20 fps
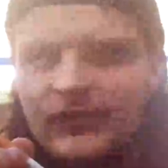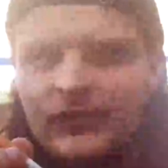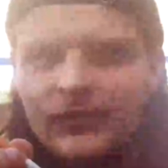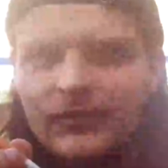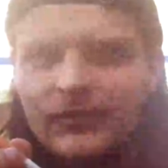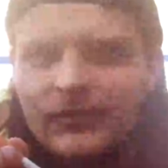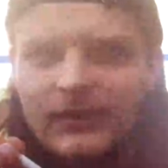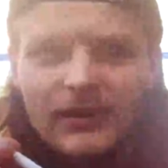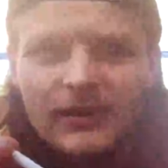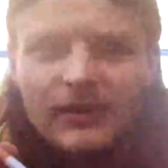
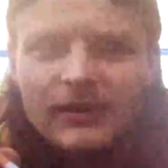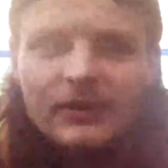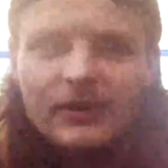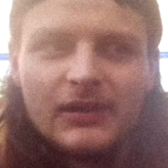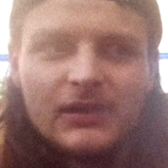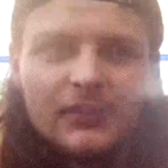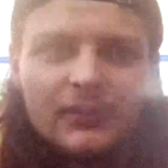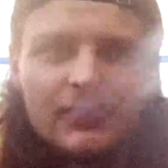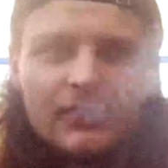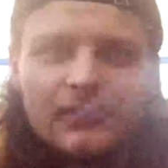
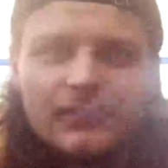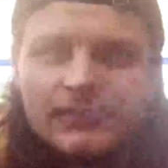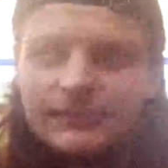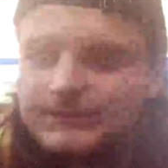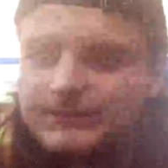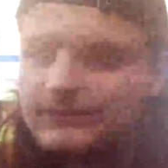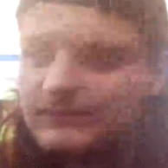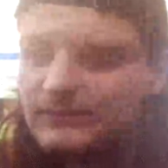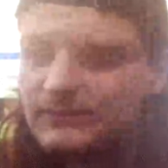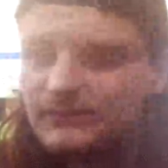Yeah,
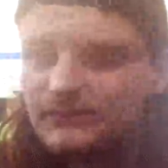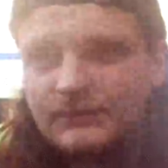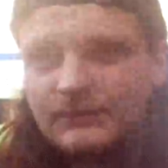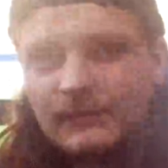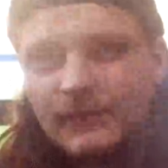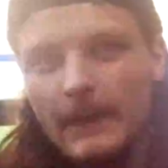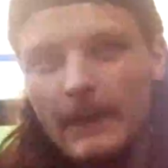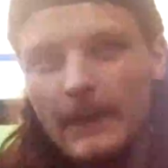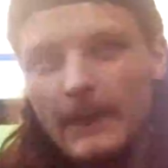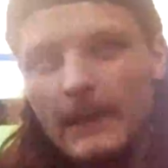there's this
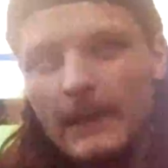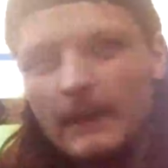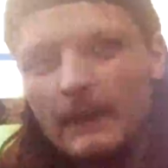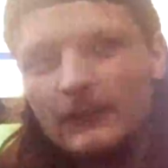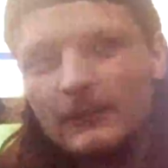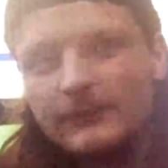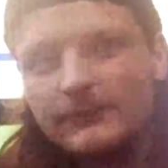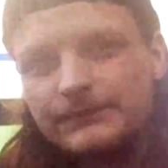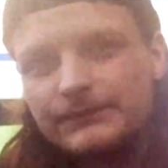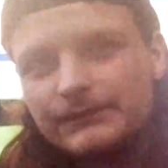documentary
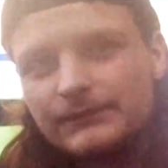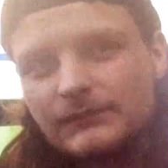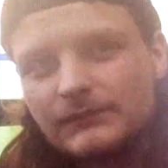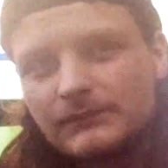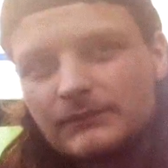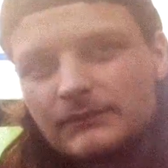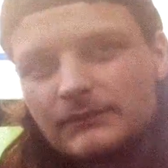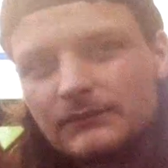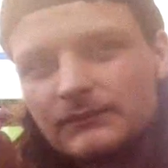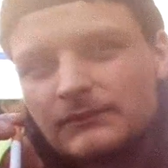about
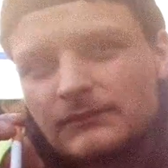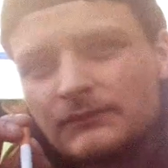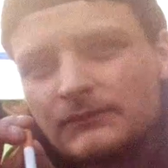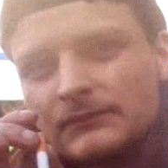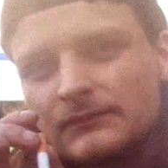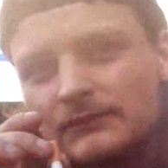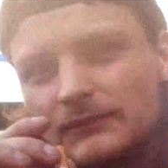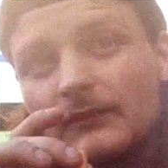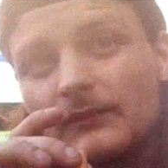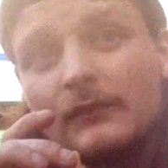just his
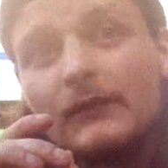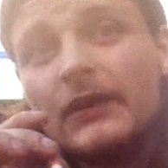films,